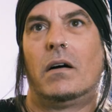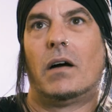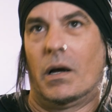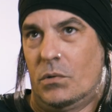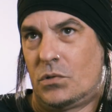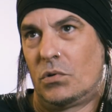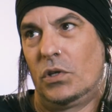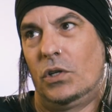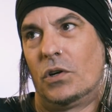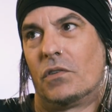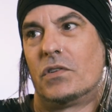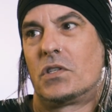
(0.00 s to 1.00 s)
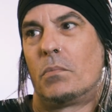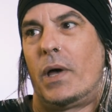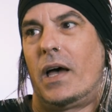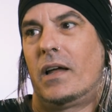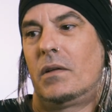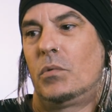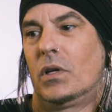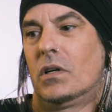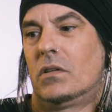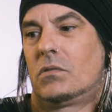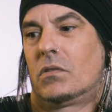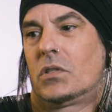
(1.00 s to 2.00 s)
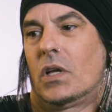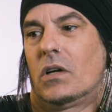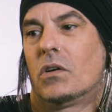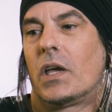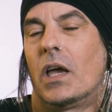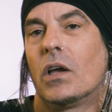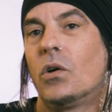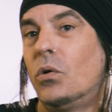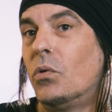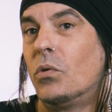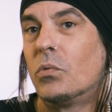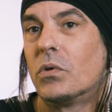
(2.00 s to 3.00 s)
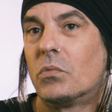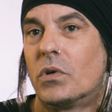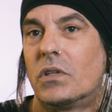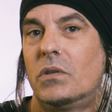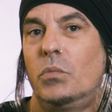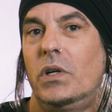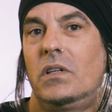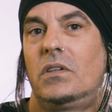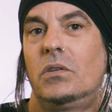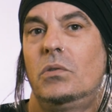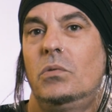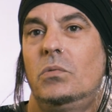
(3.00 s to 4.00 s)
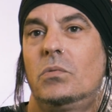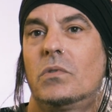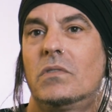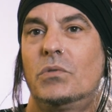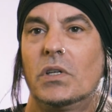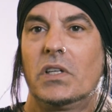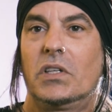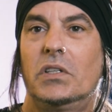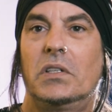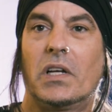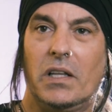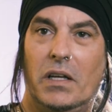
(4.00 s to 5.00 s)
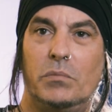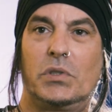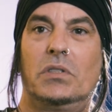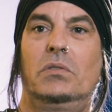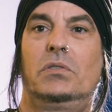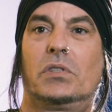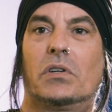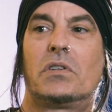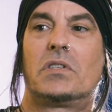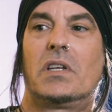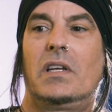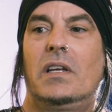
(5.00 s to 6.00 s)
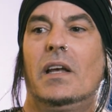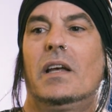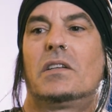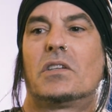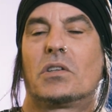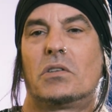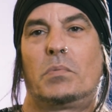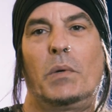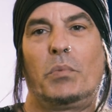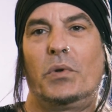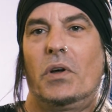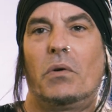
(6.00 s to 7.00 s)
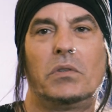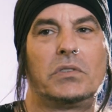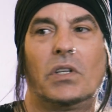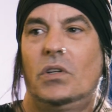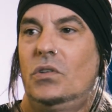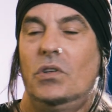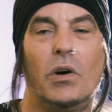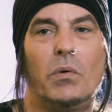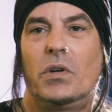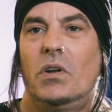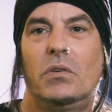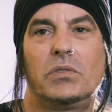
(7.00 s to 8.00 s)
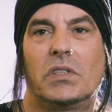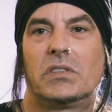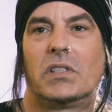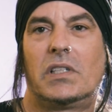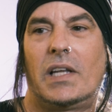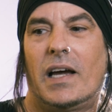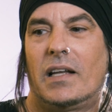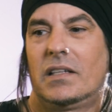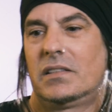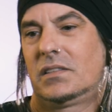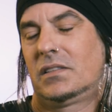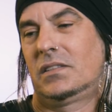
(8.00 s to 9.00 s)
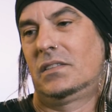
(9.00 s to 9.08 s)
I was really nervous about it, because it's like, okay, cool, we do really good in the clubs in New Jersey just because people know us. No one knows us in Dallas.